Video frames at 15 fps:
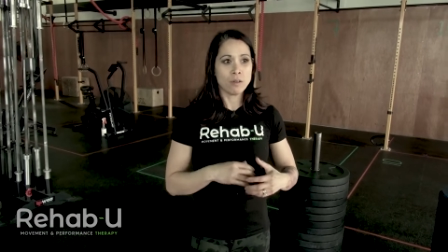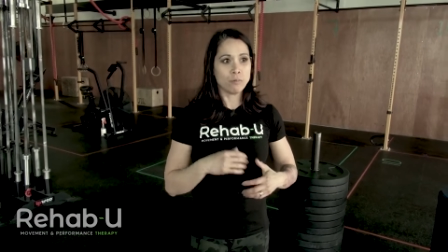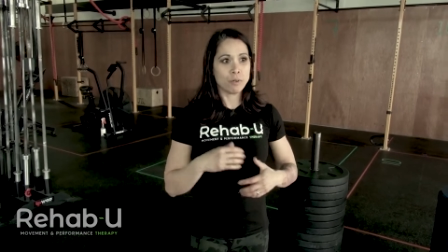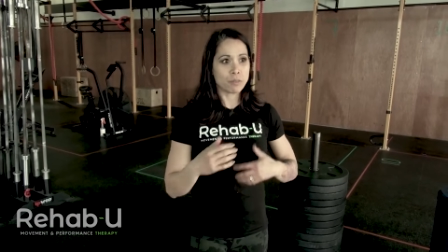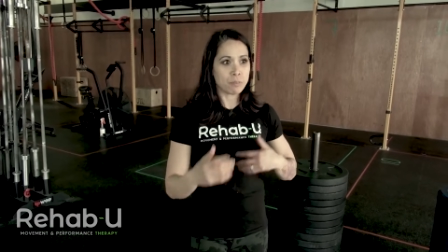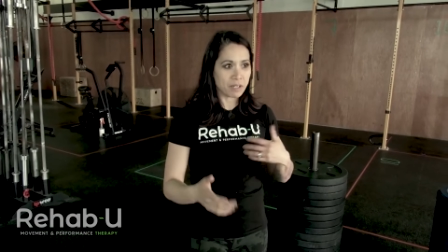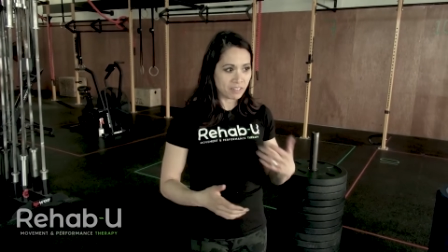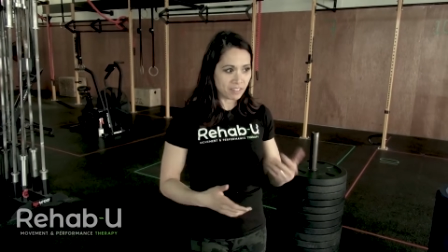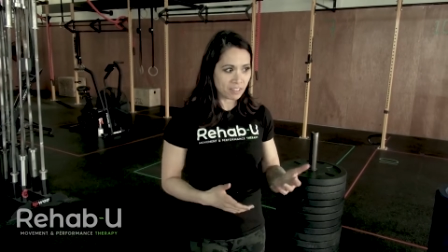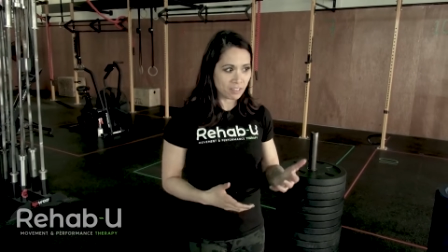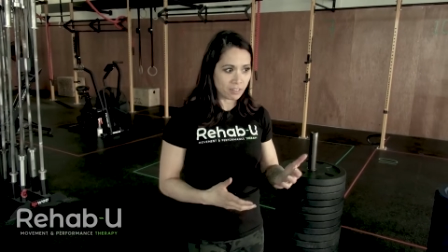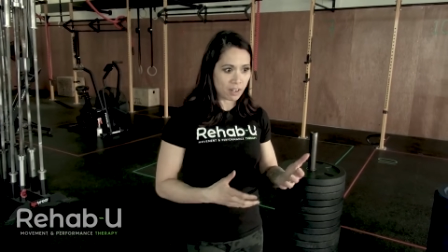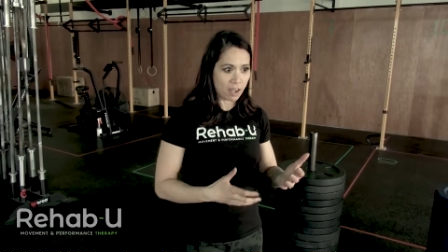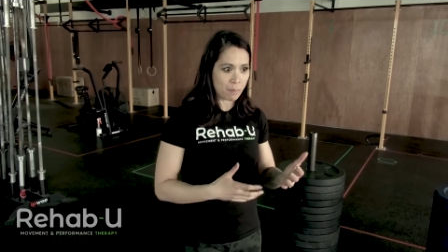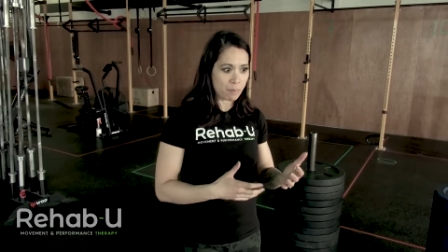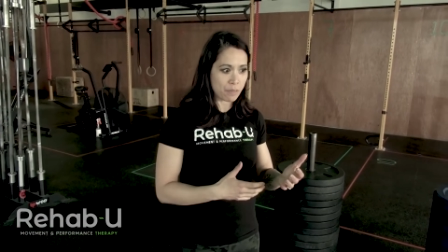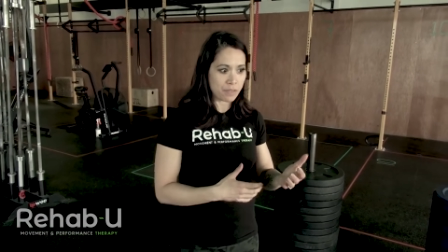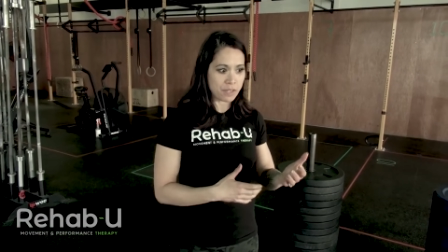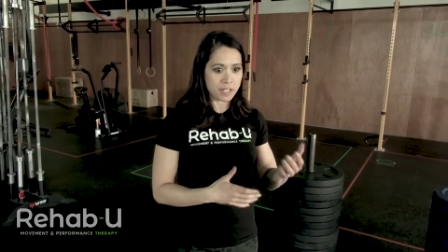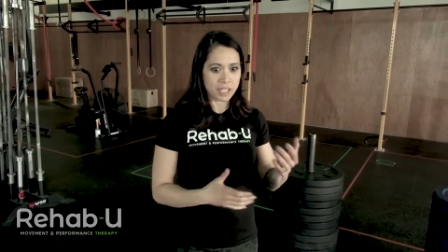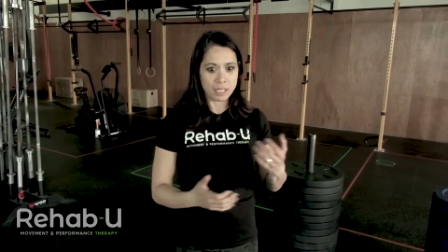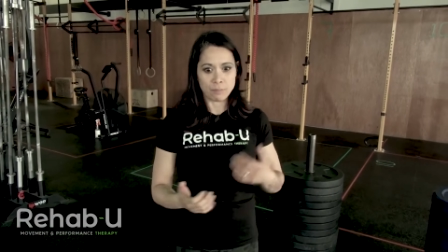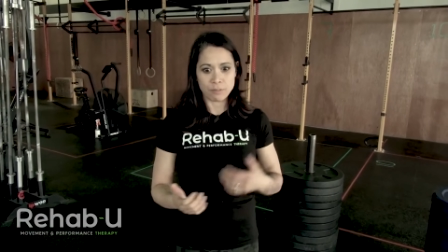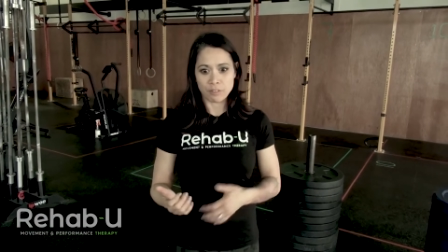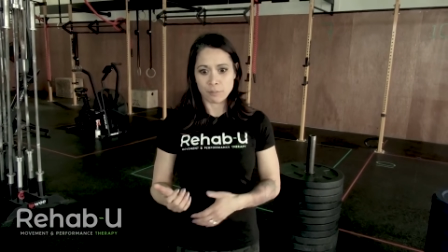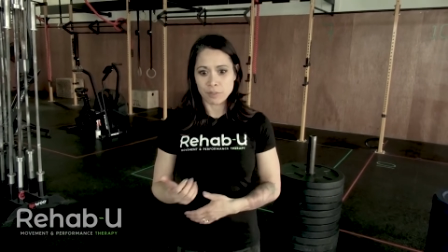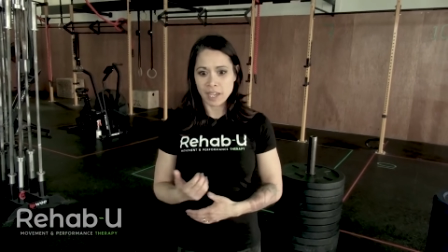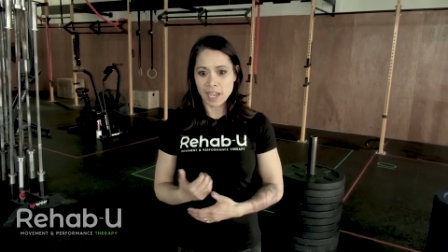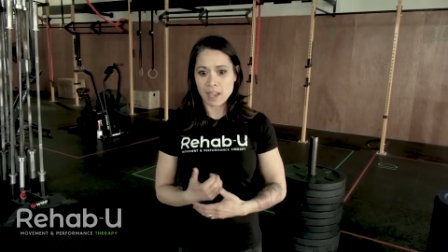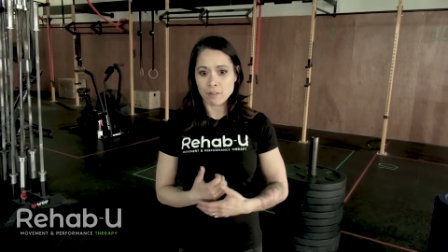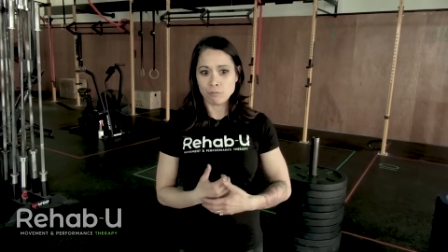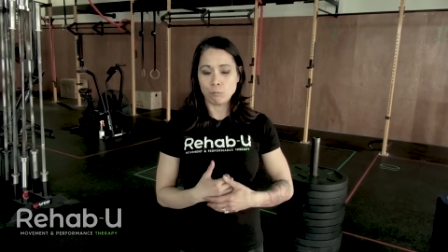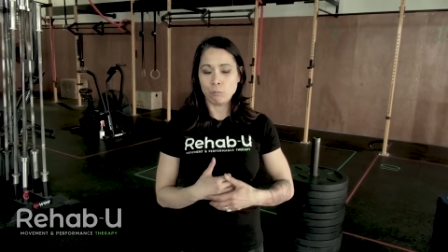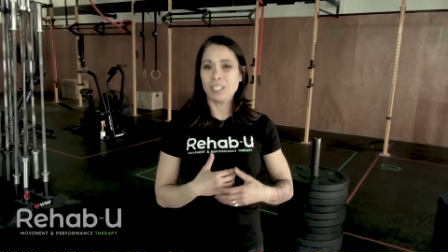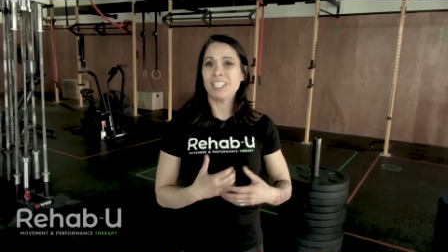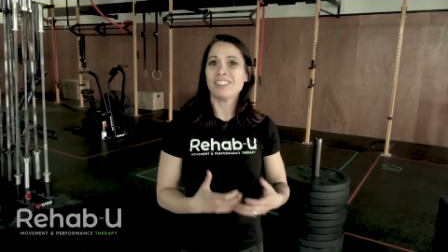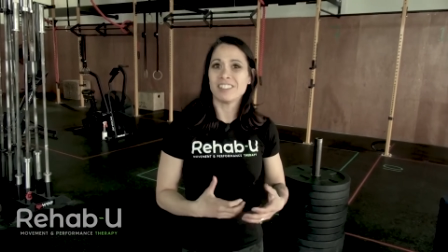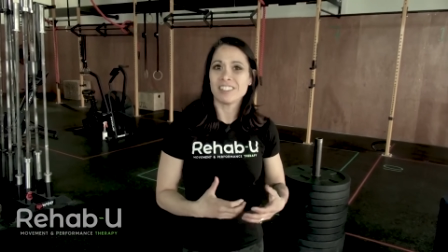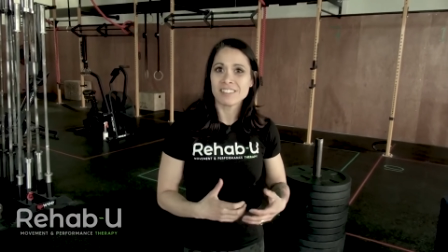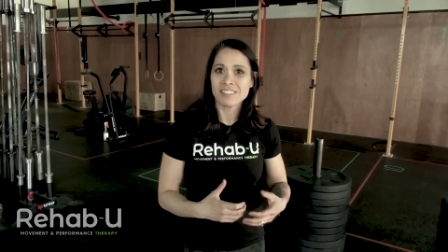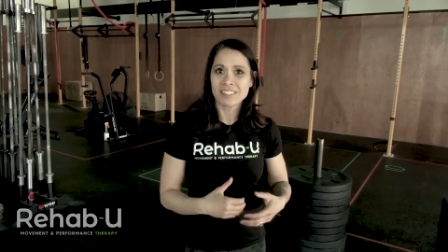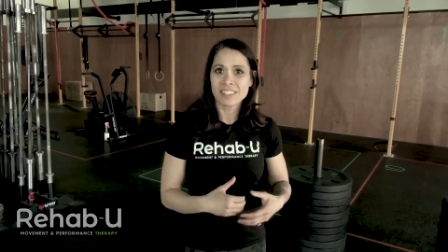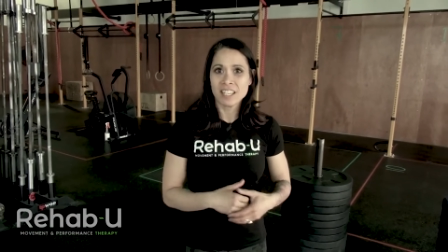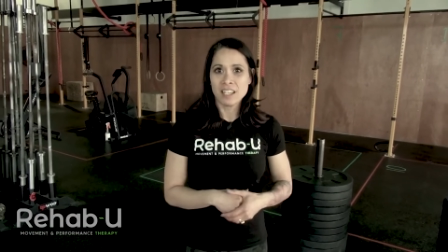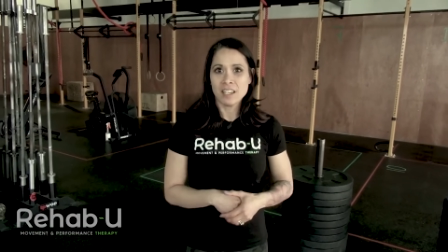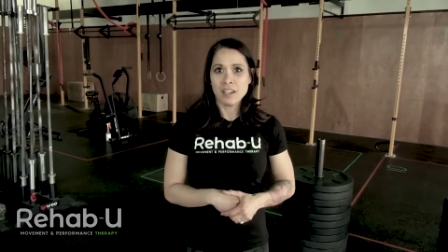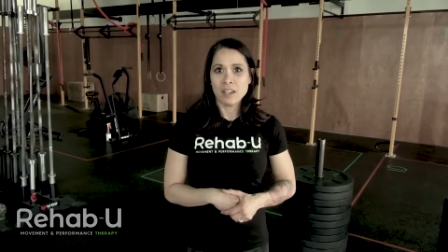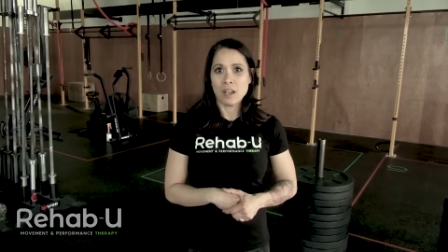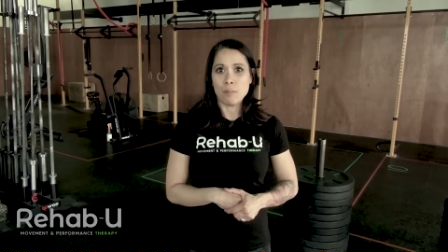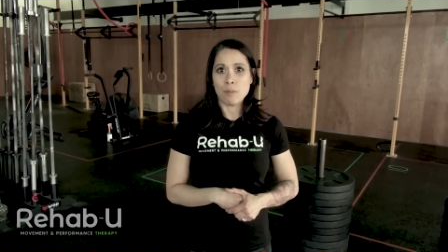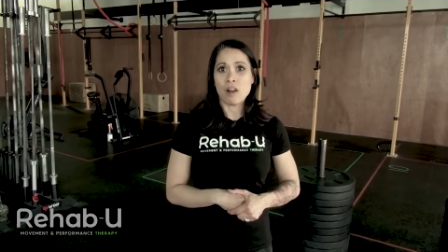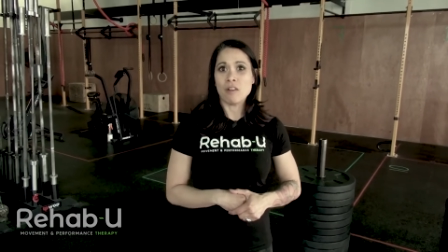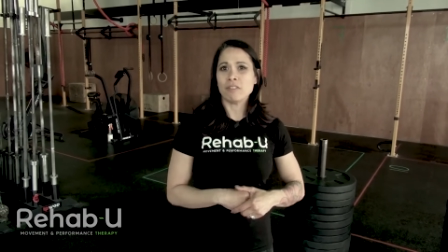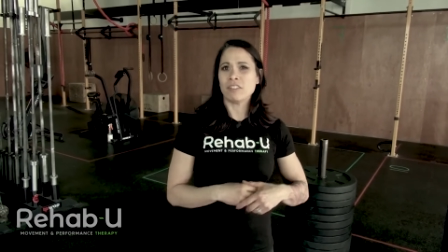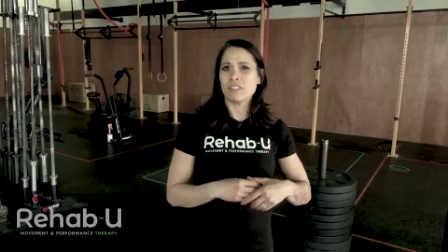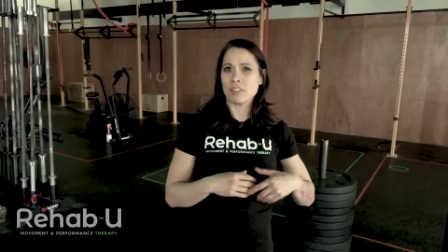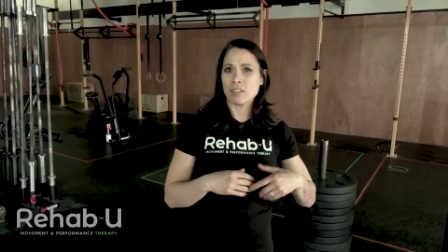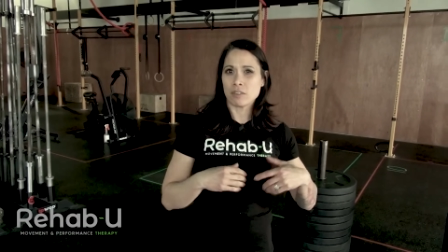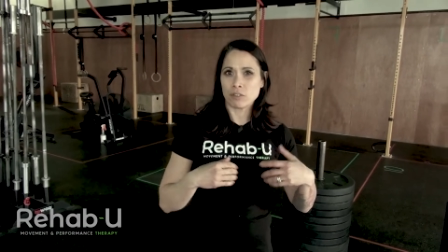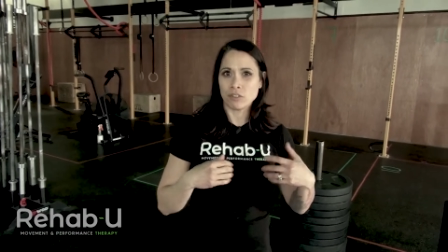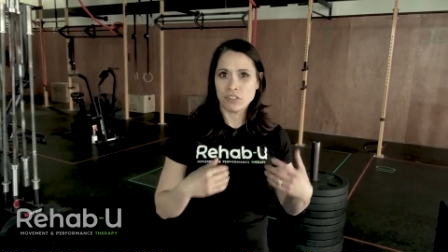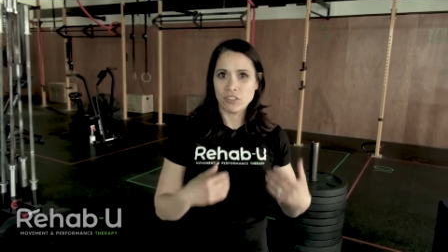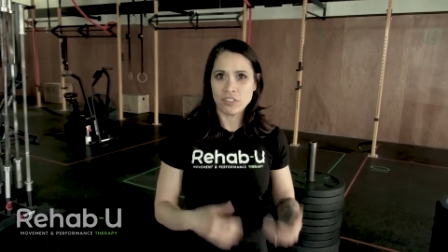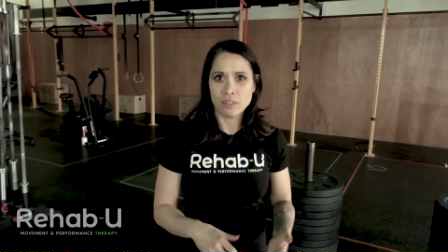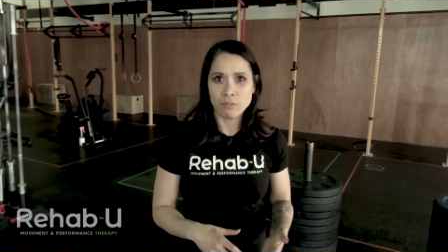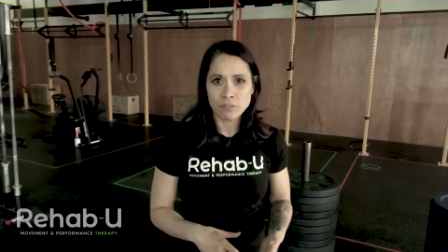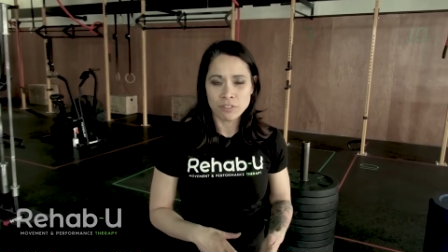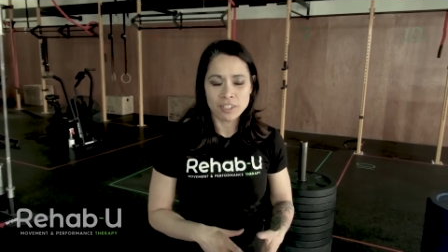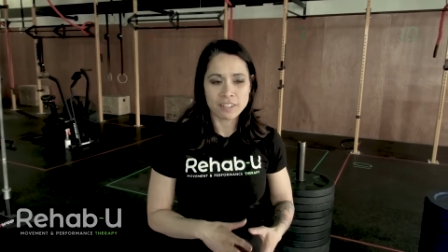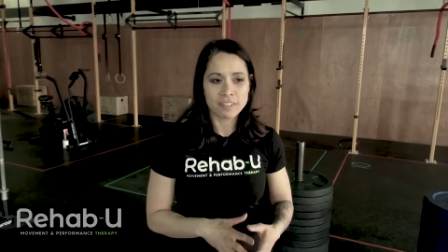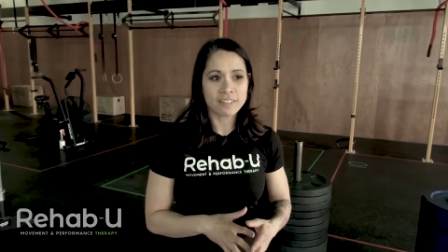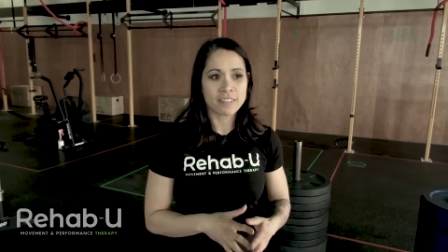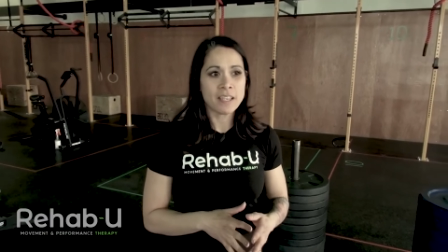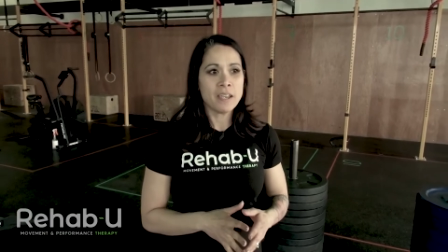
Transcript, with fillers: With my tendinopathy came some calf weakness. Obviously there's stiffness.